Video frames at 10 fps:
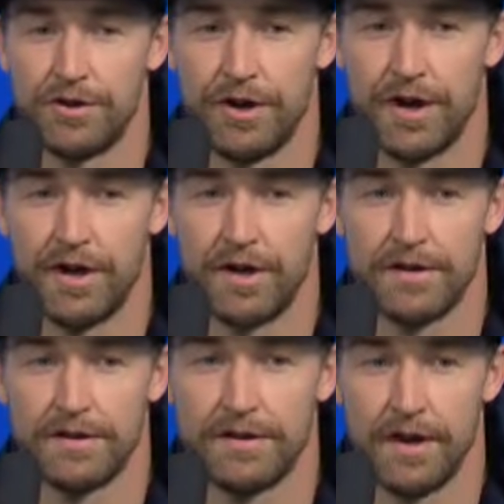You can't
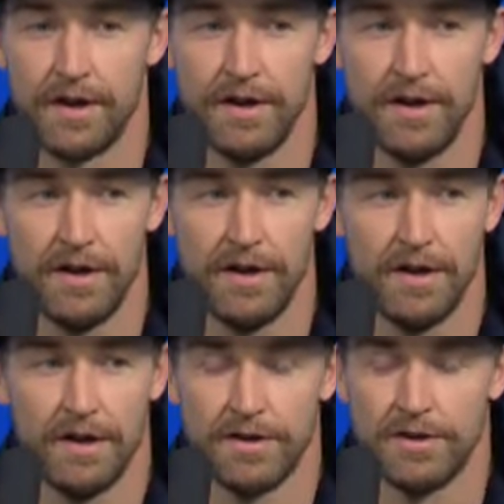get
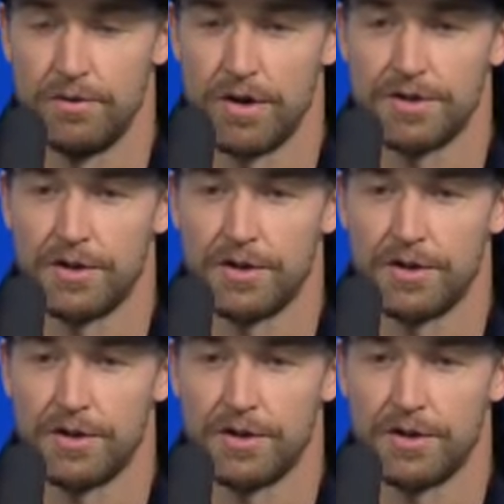too much